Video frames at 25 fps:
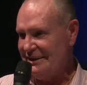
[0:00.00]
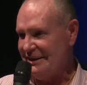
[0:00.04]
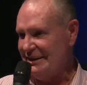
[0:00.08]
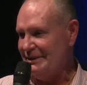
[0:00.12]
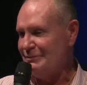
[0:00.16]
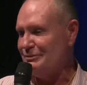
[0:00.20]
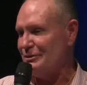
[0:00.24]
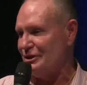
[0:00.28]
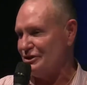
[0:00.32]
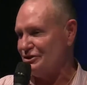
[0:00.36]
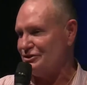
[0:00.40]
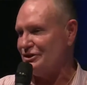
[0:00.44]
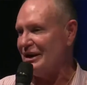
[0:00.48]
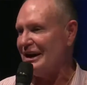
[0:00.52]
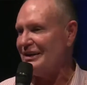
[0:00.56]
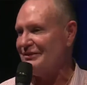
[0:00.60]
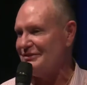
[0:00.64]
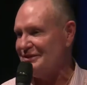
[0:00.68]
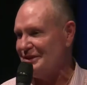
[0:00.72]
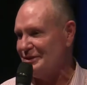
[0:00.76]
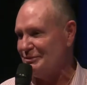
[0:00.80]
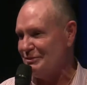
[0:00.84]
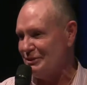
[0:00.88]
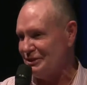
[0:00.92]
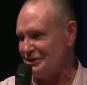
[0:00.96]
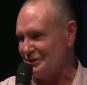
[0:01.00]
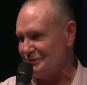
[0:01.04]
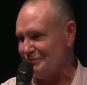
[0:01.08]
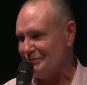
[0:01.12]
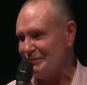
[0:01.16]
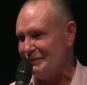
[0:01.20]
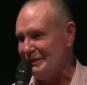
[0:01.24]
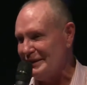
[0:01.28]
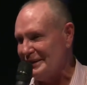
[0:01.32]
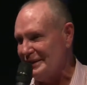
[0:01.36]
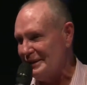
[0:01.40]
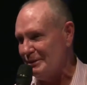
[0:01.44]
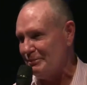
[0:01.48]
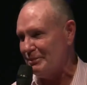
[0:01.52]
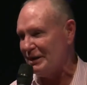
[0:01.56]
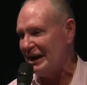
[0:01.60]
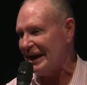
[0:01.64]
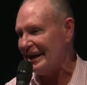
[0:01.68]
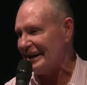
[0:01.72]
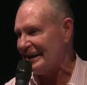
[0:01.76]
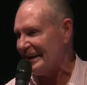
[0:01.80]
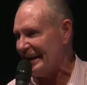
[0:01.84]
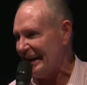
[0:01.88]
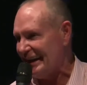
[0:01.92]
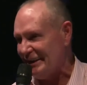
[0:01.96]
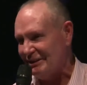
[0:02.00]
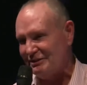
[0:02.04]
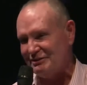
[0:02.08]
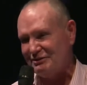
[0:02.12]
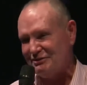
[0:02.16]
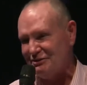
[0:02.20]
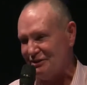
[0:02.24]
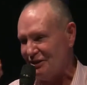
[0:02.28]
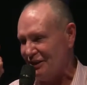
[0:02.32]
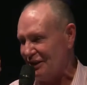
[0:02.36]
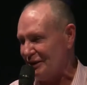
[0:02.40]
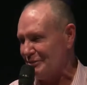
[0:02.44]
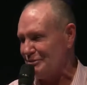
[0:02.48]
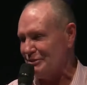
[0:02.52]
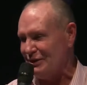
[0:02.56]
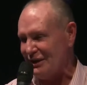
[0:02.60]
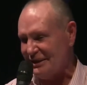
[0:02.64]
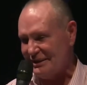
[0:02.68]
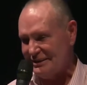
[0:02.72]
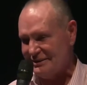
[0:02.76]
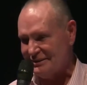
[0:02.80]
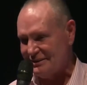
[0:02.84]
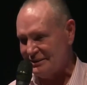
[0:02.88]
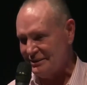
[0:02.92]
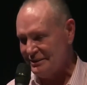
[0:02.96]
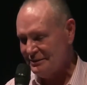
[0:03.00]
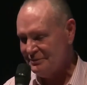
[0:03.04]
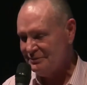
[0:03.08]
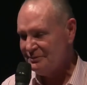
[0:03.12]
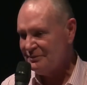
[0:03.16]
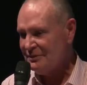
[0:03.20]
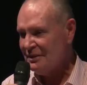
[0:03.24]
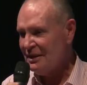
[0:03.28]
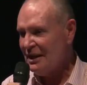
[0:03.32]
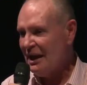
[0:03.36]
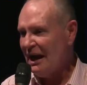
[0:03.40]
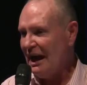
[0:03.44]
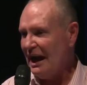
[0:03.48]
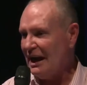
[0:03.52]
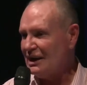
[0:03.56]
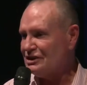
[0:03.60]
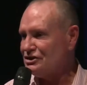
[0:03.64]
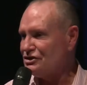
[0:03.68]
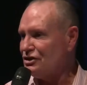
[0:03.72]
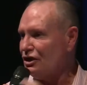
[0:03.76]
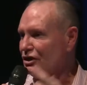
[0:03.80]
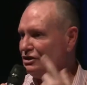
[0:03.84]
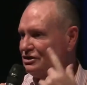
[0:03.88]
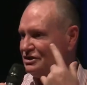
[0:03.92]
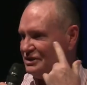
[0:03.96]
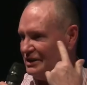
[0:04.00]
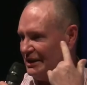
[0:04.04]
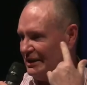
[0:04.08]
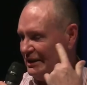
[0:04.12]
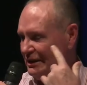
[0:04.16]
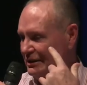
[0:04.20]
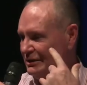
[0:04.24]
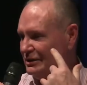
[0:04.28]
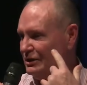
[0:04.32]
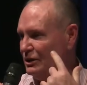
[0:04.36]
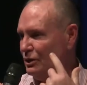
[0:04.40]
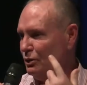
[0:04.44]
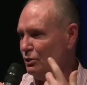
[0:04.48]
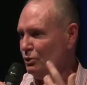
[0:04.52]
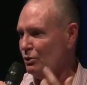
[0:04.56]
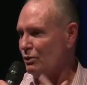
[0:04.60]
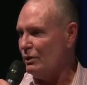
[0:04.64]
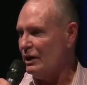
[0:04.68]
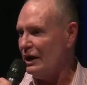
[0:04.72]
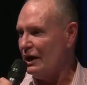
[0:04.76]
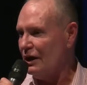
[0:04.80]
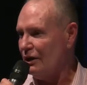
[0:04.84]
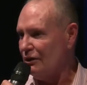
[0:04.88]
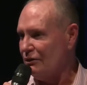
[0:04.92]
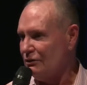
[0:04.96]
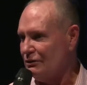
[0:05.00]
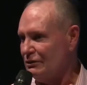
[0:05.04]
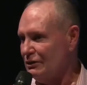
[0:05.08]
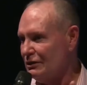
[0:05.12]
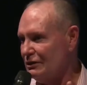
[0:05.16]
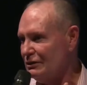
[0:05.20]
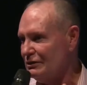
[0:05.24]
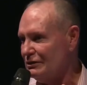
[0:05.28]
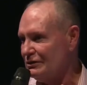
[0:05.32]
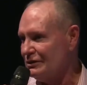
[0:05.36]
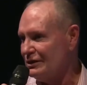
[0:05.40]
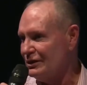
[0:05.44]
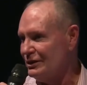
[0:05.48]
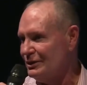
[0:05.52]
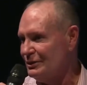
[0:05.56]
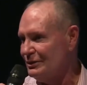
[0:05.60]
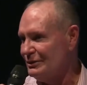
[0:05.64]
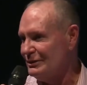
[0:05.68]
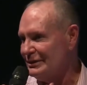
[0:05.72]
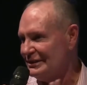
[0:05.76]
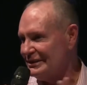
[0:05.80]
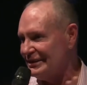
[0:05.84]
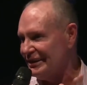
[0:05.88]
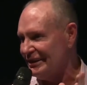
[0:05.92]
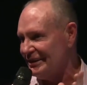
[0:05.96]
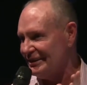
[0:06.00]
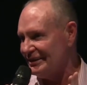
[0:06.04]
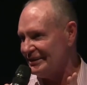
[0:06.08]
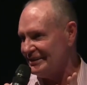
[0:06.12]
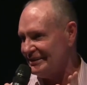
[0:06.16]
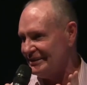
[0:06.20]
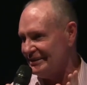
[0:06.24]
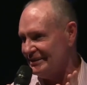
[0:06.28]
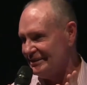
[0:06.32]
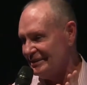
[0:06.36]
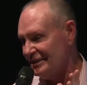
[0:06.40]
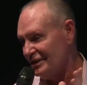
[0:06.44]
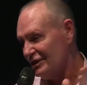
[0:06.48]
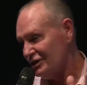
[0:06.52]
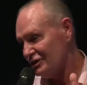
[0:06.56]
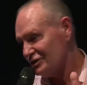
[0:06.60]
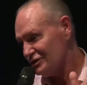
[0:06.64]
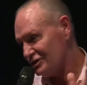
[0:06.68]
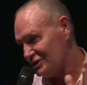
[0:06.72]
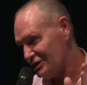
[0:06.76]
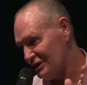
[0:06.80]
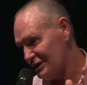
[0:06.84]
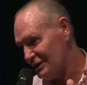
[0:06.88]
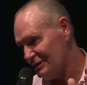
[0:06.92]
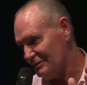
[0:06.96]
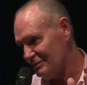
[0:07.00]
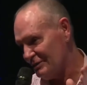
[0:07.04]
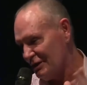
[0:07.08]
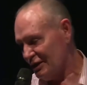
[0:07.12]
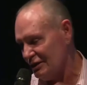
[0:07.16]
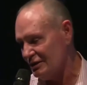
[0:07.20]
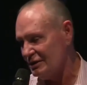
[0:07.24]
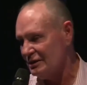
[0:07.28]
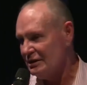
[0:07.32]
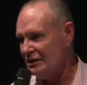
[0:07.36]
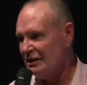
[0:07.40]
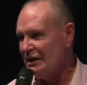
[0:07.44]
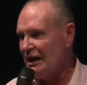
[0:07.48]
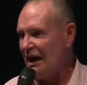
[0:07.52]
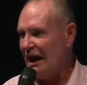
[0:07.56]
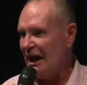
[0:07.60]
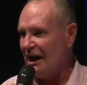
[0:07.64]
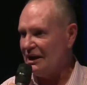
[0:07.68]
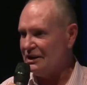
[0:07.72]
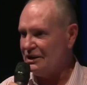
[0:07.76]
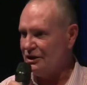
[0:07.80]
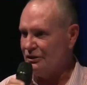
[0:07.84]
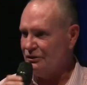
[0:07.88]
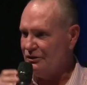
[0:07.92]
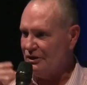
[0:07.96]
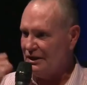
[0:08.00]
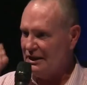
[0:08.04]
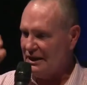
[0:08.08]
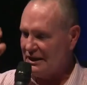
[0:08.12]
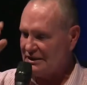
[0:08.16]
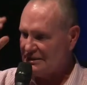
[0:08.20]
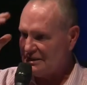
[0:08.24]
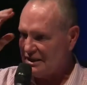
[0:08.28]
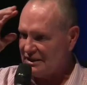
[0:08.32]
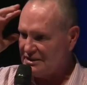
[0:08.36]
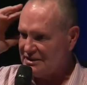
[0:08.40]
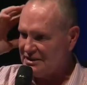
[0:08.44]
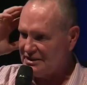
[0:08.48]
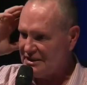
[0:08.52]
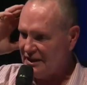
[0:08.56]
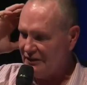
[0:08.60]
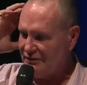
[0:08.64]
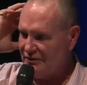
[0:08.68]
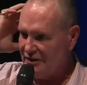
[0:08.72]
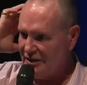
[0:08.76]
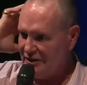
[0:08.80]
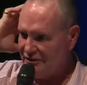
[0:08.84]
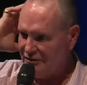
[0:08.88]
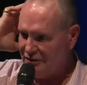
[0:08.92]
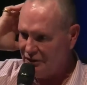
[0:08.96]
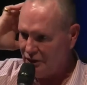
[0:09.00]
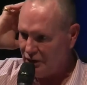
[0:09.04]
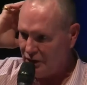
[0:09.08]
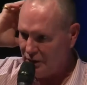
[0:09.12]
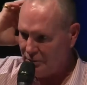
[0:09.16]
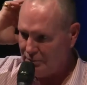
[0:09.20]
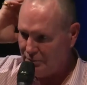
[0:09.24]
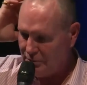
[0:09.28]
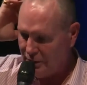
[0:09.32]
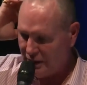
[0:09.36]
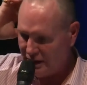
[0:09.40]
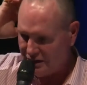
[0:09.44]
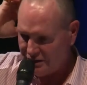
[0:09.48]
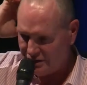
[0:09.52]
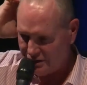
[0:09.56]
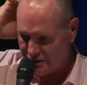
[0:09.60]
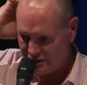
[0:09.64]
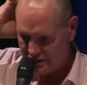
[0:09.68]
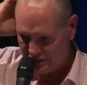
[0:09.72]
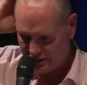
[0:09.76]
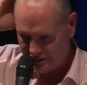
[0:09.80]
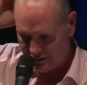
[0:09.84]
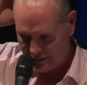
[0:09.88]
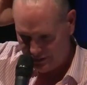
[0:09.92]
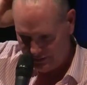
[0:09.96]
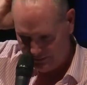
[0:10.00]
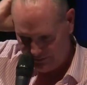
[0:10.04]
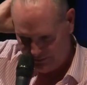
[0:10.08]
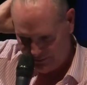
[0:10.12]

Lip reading: and him were driving the bus, meeting the black guy, fucking brilliant. I start singing, we're all going on a summer. I didn't realise I had 70 fucking passengers on